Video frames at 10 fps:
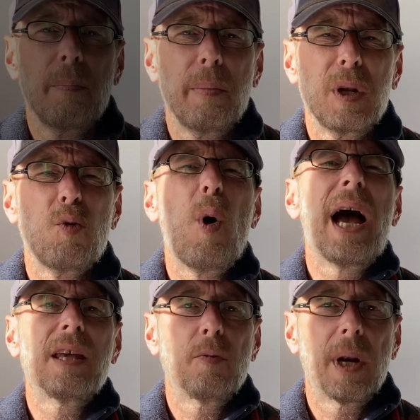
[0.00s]
But
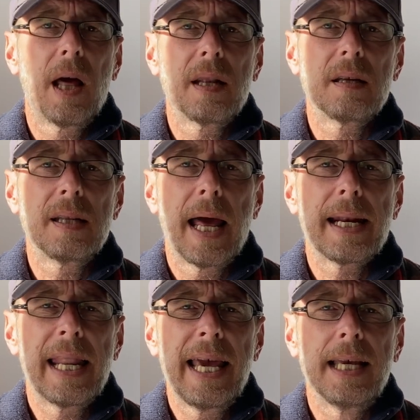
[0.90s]
why you planted that
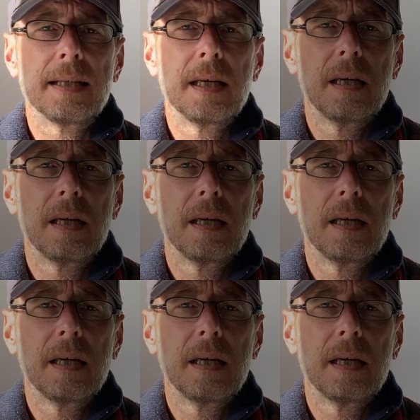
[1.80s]
late?